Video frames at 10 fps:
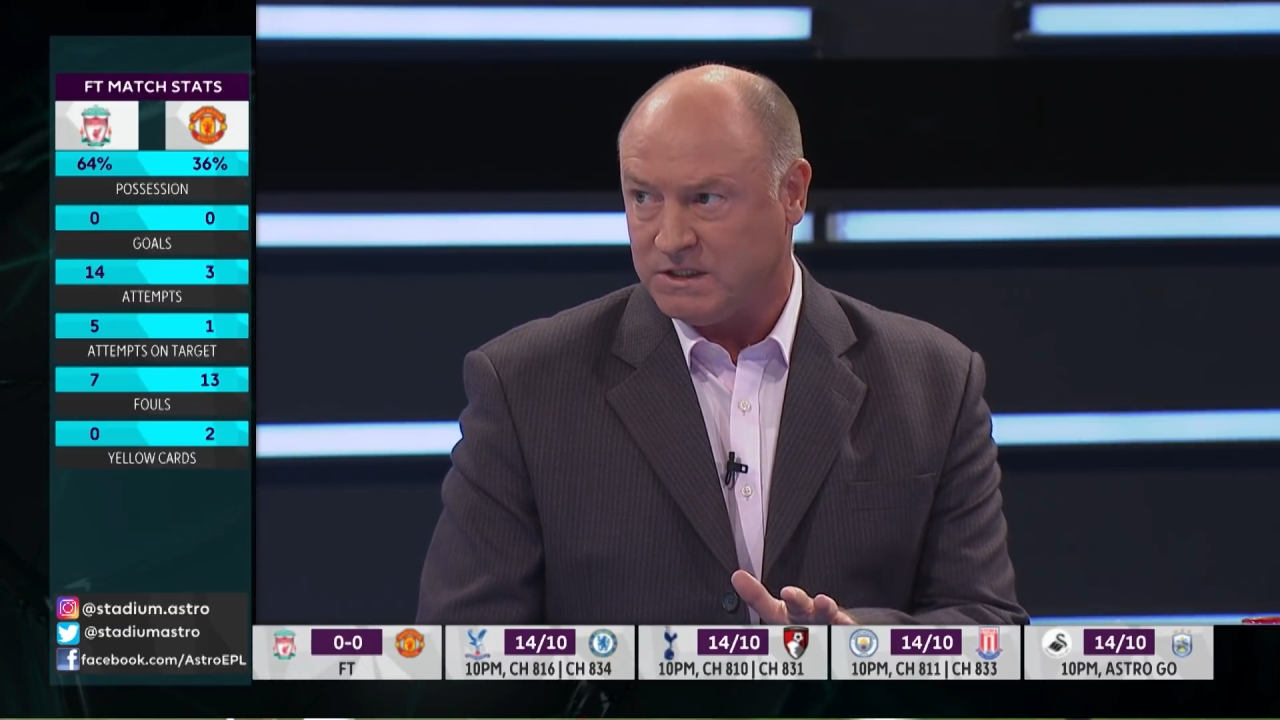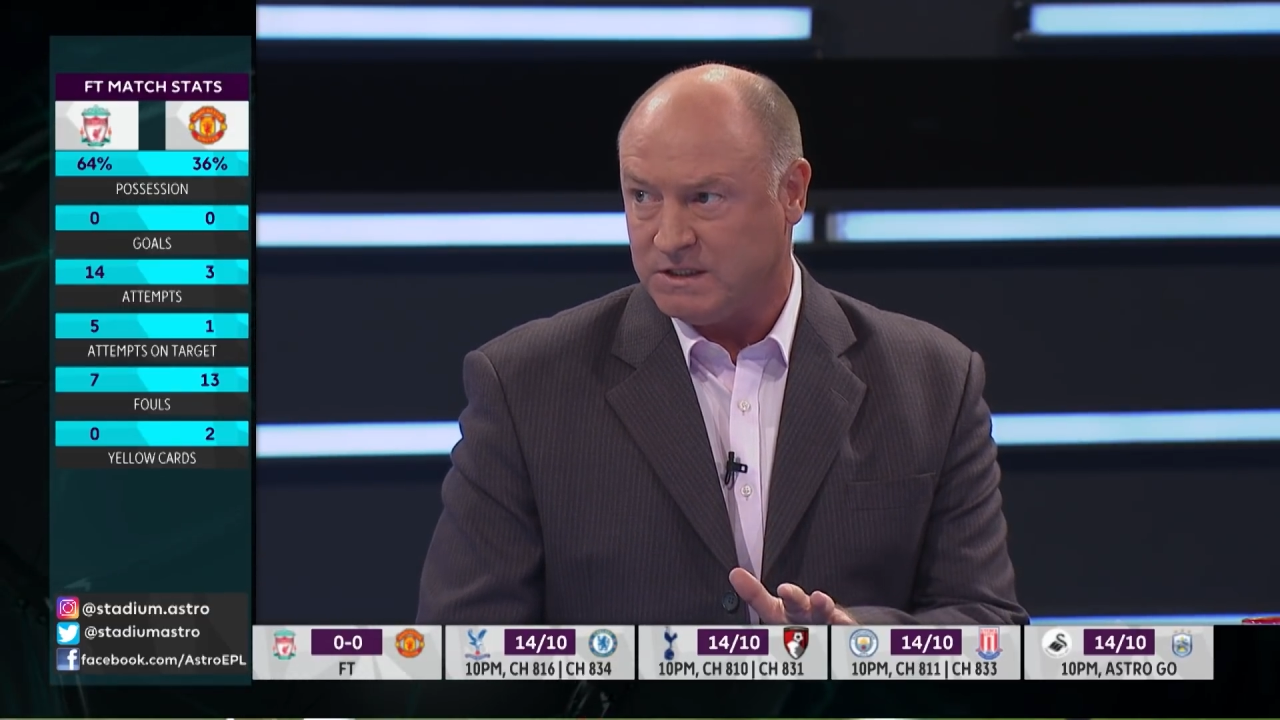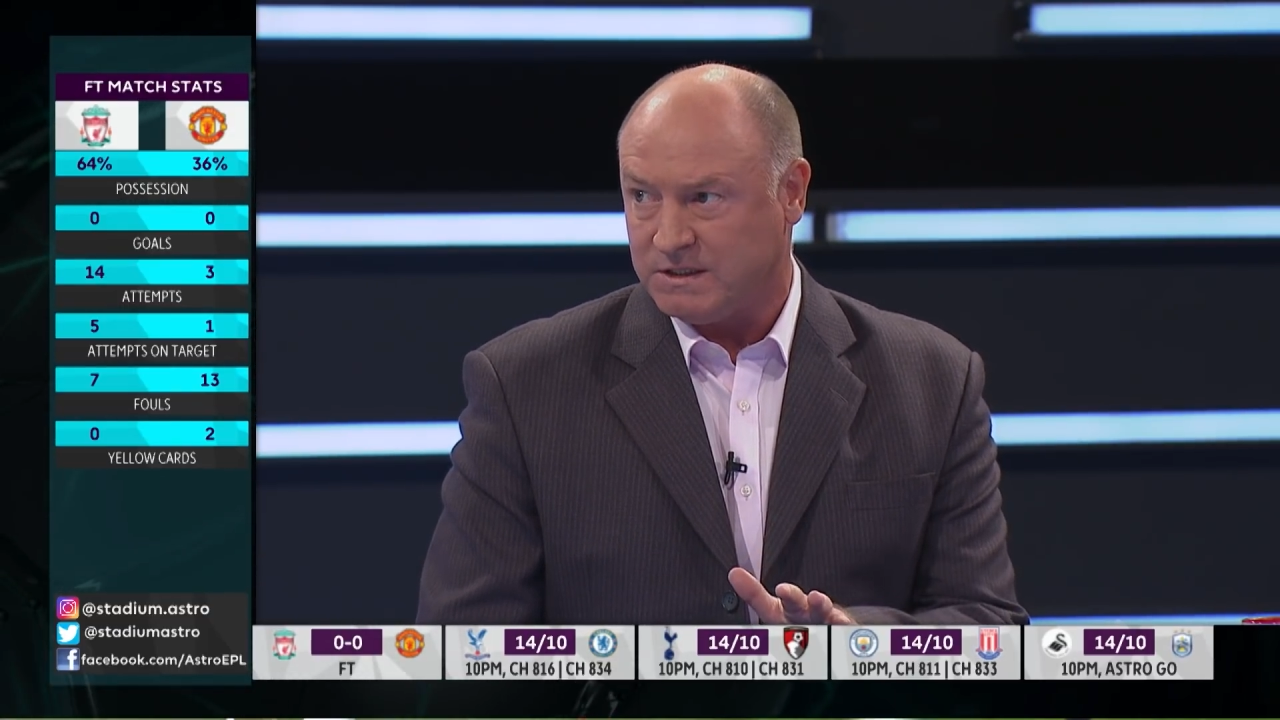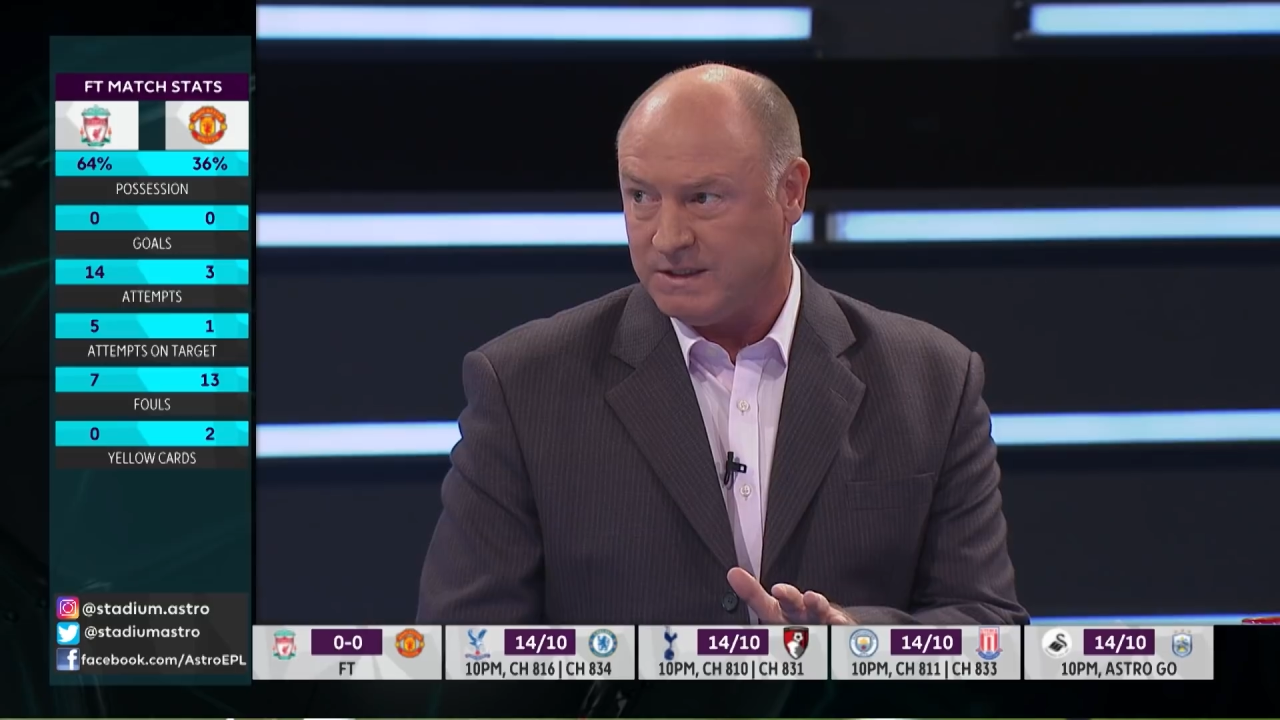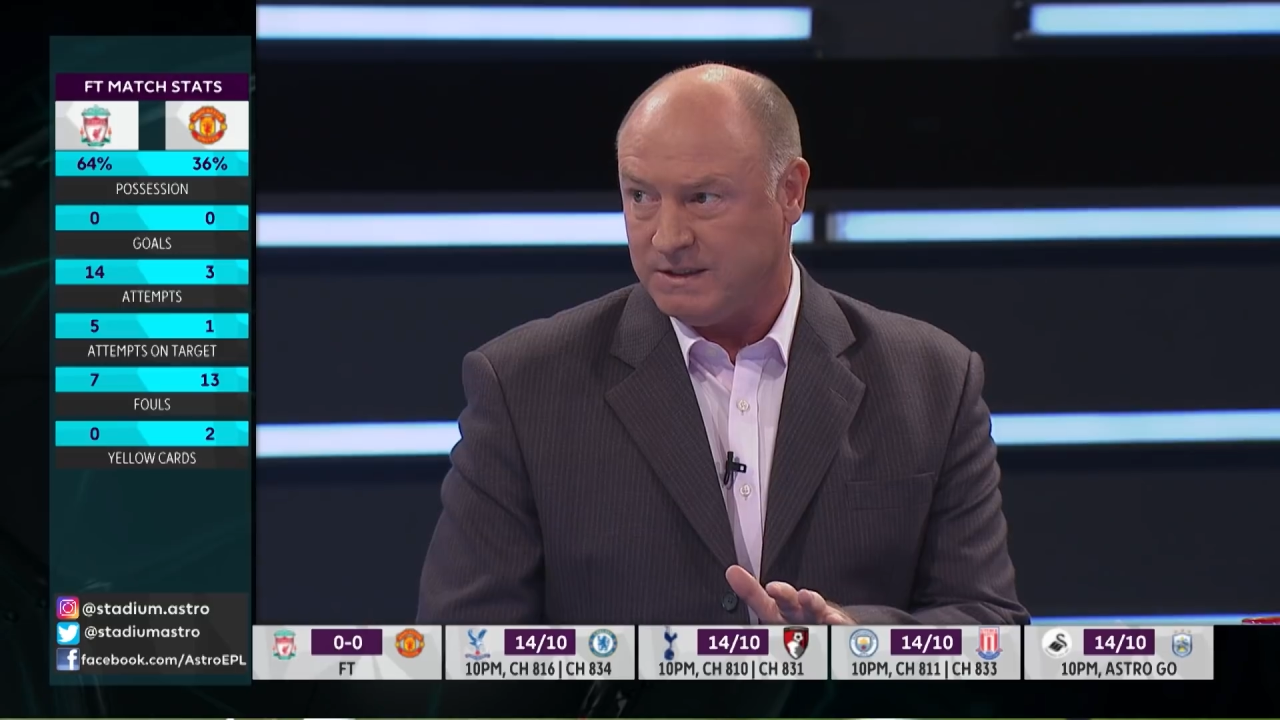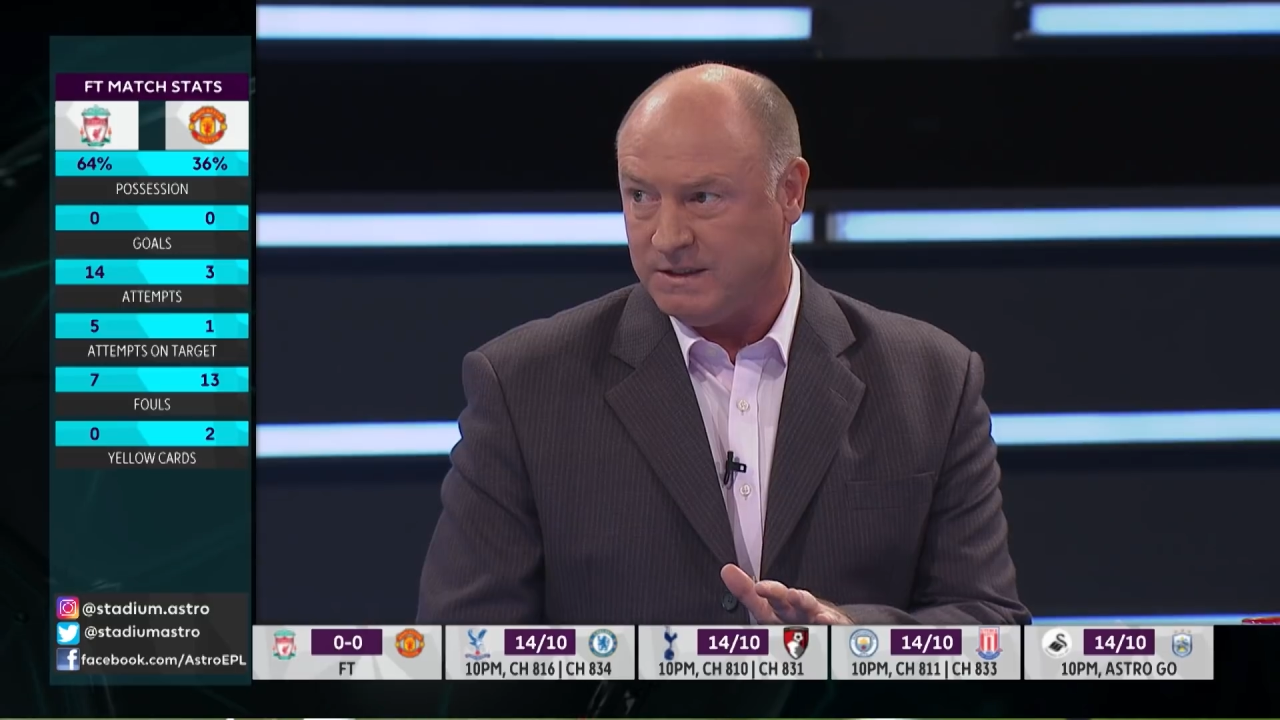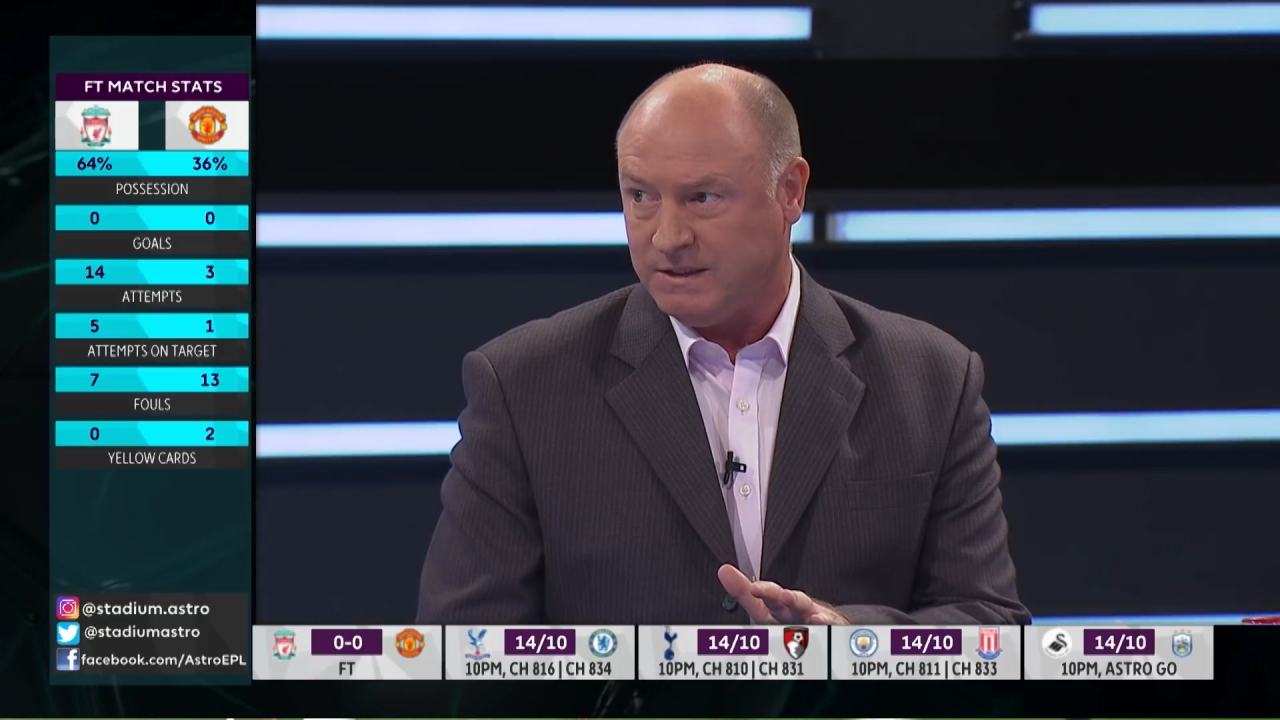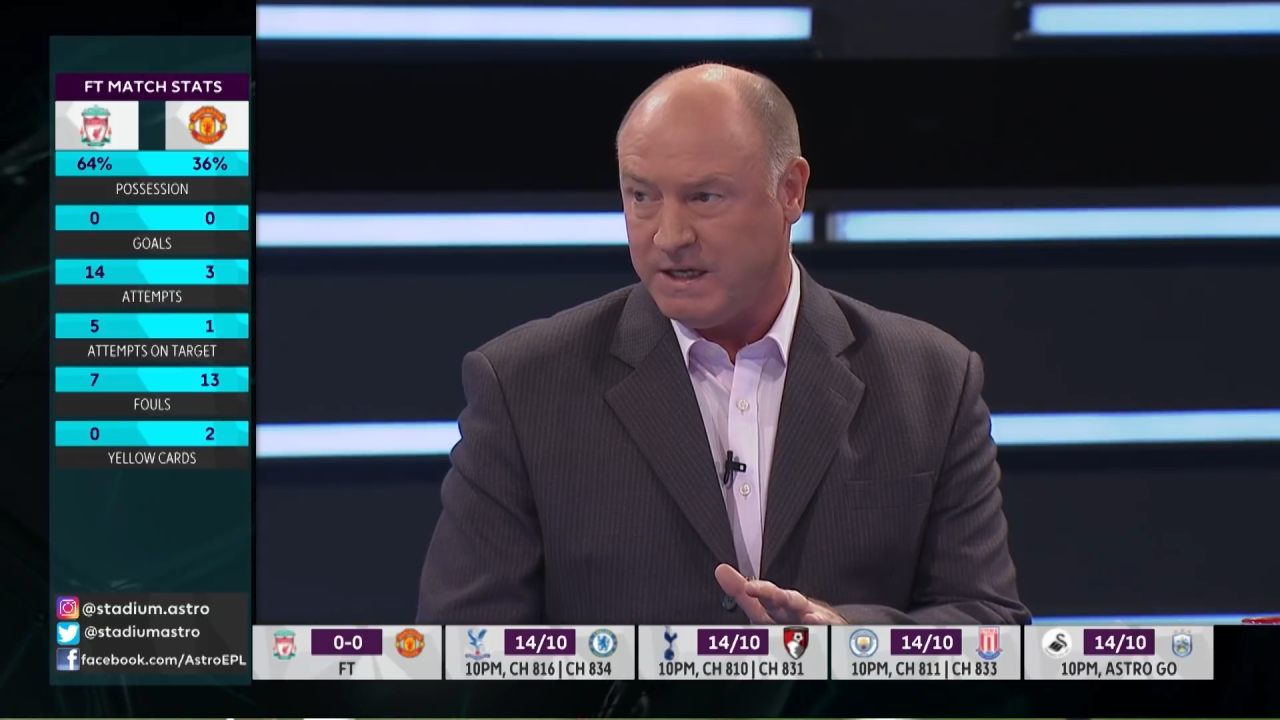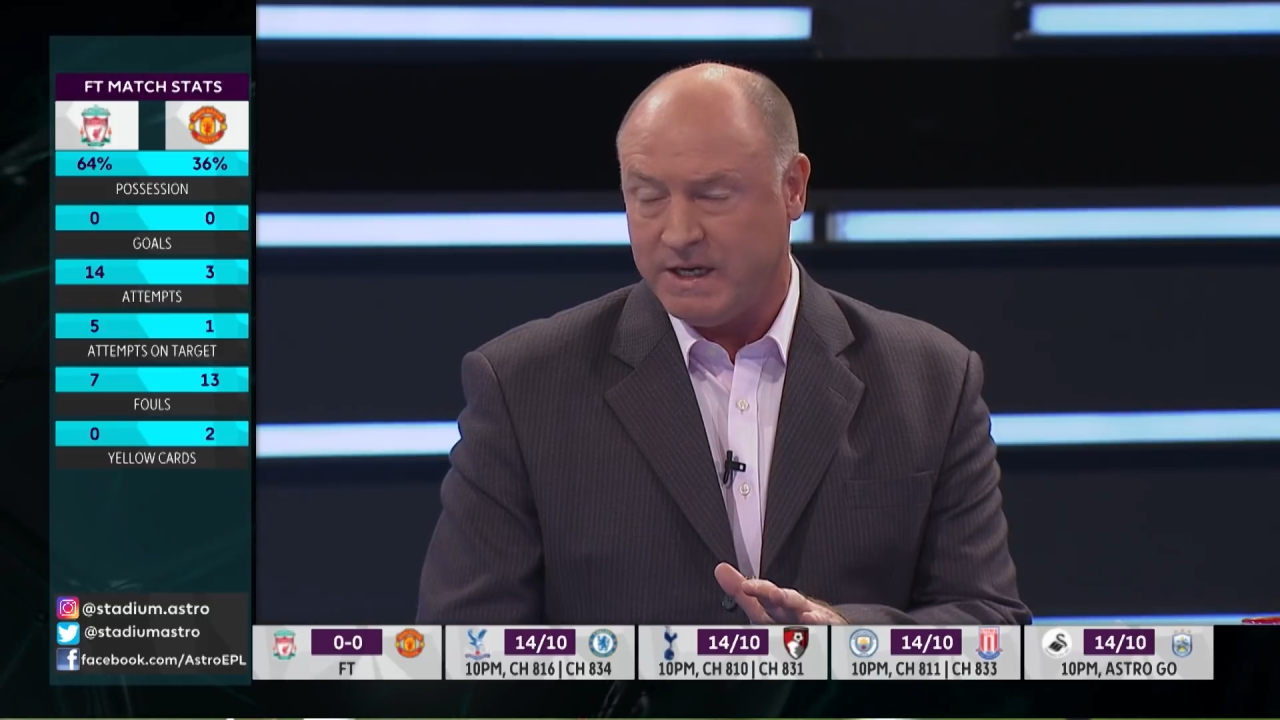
season and